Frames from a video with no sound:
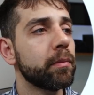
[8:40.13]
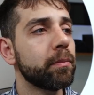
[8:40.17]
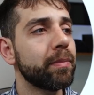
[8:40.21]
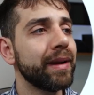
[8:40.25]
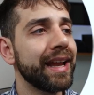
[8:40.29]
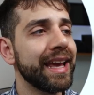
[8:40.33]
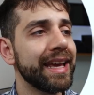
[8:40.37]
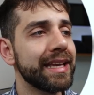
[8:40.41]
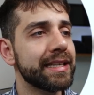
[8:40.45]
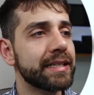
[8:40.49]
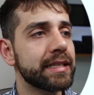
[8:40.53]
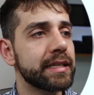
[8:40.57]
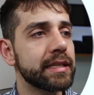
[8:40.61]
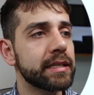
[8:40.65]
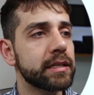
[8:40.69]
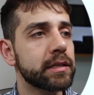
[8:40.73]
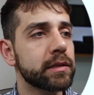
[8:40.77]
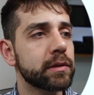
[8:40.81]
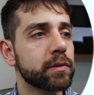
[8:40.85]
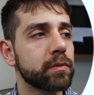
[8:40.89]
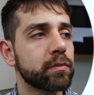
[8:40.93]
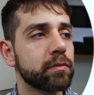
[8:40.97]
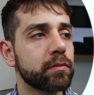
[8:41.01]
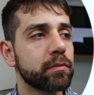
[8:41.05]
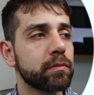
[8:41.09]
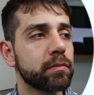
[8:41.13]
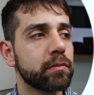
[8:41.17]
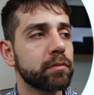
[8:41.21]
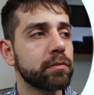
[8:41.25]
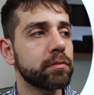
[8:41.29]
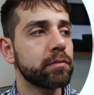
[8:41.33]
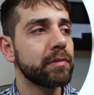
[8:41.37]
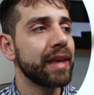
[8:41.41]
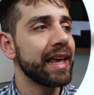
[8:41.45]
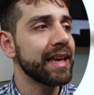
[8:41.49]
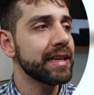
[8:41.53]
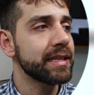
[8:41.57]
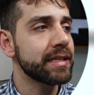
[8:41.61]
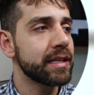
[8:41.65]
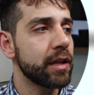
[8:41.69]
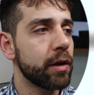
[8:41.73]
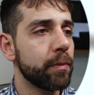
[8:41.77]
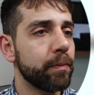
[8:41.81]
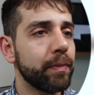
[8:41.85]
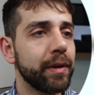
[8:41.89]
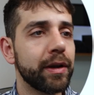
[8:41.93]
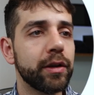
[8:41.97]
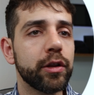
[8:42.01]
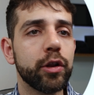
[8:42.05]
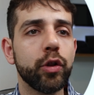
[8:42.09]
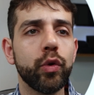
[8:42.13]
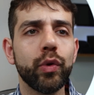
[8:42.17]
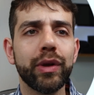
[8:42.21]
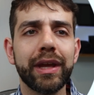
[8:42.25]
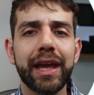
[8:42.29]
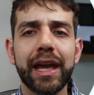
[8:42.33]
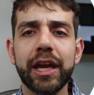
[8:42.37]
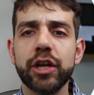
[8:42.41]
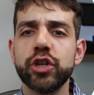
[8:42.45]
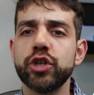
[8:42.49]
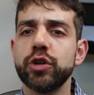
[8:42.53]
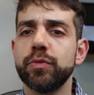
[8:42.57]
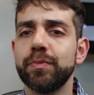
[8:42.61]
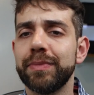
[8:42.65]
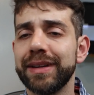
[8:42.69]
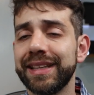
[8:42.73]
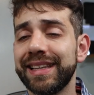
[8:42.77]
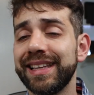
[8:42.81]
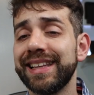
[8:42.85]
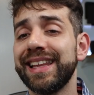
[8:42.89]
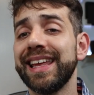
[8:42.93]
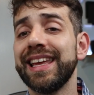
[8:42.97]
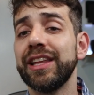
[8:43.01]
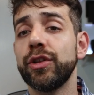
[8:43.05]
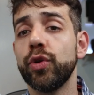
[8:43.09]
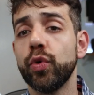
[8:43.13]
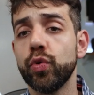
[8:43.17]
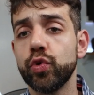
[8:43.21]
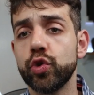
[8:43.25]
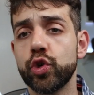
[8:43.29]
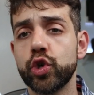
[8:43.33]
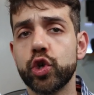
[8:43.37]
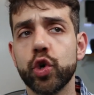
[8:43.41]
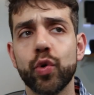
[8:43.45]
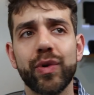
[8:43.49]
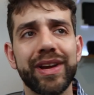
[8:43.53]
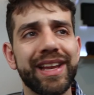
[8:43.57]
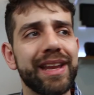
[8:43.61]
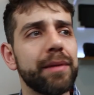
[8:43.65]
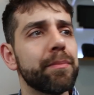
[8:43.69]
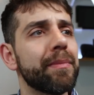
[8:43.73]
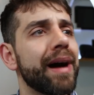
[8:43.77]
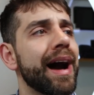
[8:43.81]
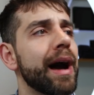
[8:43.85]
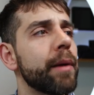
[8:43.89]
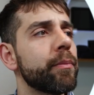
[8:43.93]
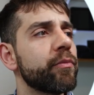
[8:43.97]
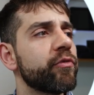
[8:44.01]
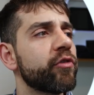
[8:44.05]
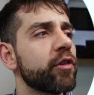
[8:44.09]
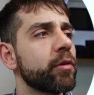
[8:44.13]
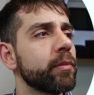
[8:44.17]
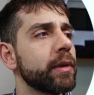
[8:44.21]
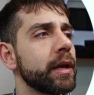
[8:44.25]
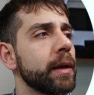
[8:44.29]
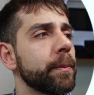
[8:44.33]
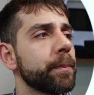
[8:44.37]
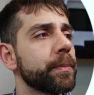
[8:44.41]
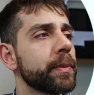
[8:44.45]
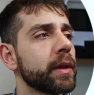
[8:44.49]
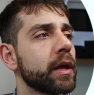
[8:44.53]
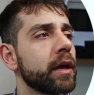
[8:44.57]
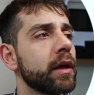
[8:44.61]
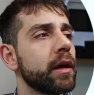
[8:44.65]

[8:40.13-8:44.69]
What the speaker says: Places, yes, they appear the location, but they don't show any map for me.